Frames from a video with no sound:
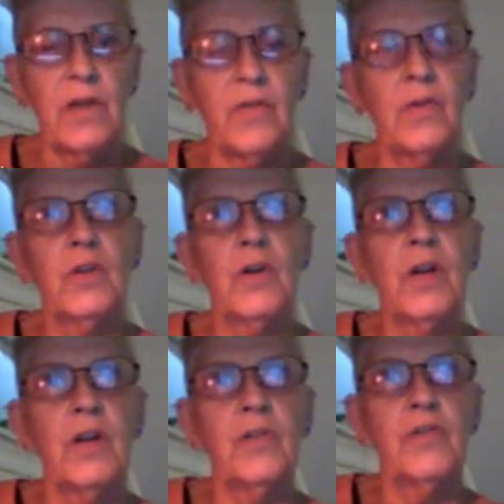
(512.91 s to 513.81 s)
If you're
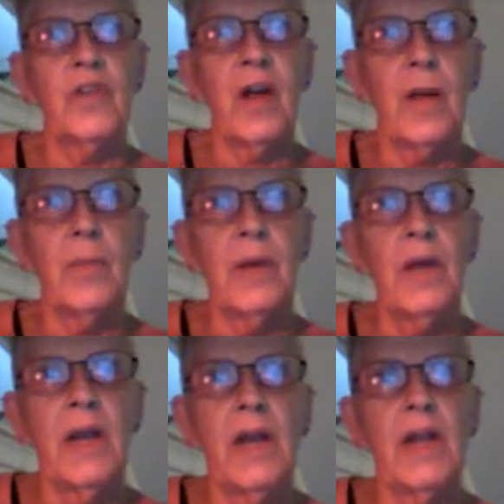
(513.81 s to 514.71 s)
learning a new job,
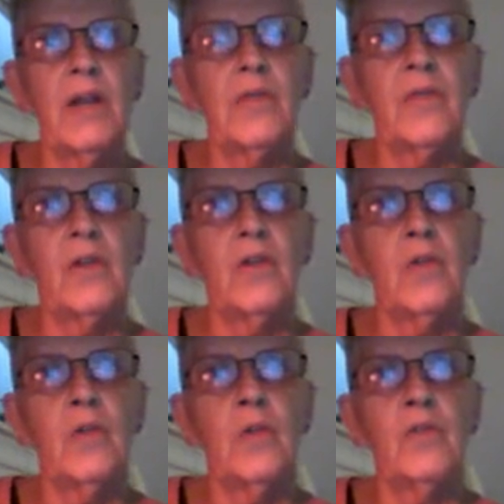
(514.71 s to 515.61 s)
if
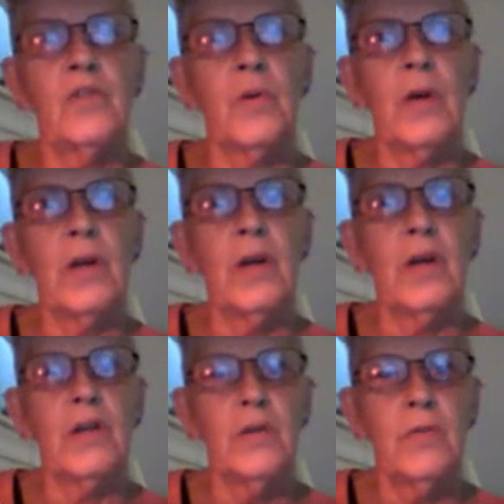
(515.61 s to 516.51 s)
you join a
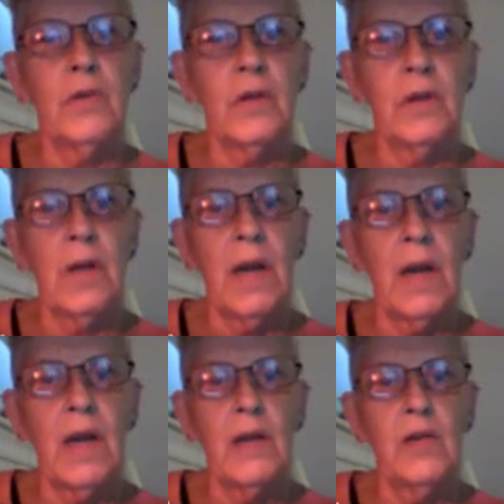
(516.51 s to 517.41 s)
union
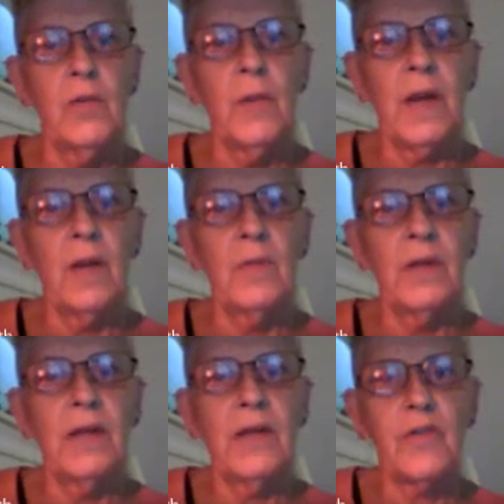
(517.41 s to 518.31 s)
and you become an
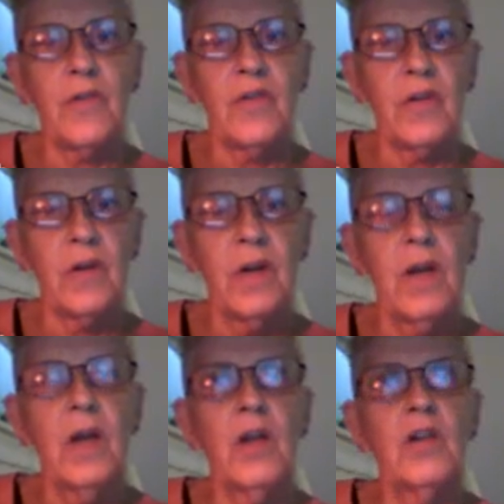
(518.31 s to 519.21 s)
electrician,
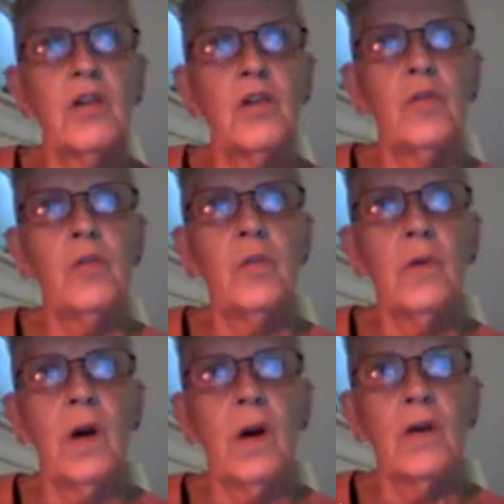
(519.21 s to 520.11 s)
you
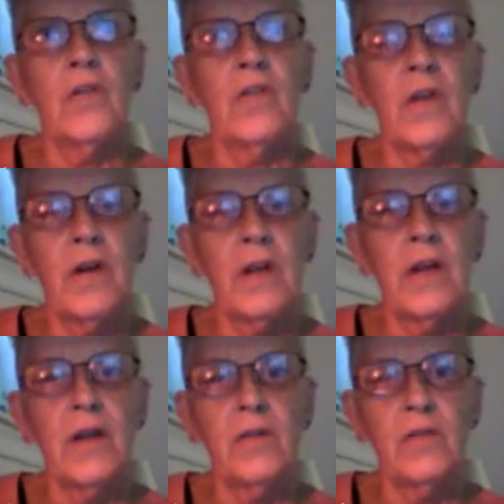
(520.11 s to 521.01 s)
are
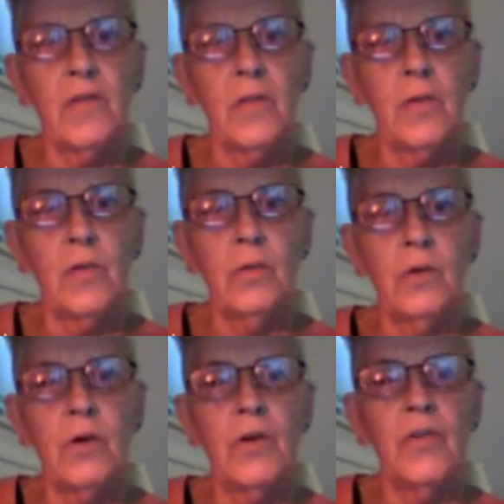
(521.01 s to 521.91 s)
studying to
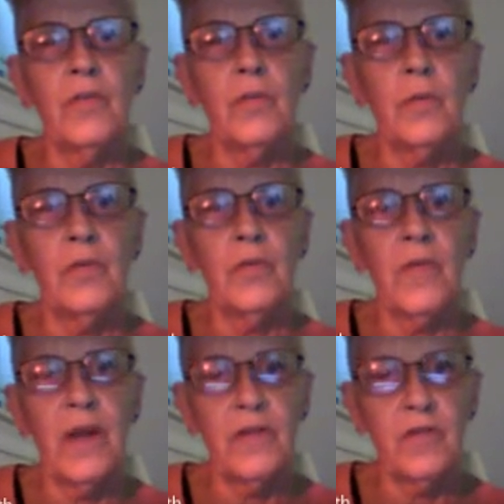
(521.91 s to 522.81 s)
learn the tools of
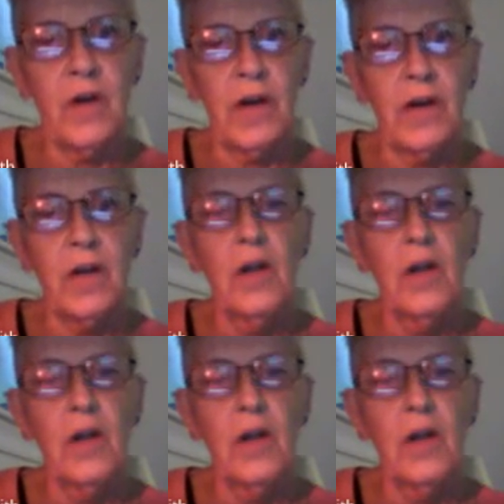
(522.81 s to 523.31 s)
that trade.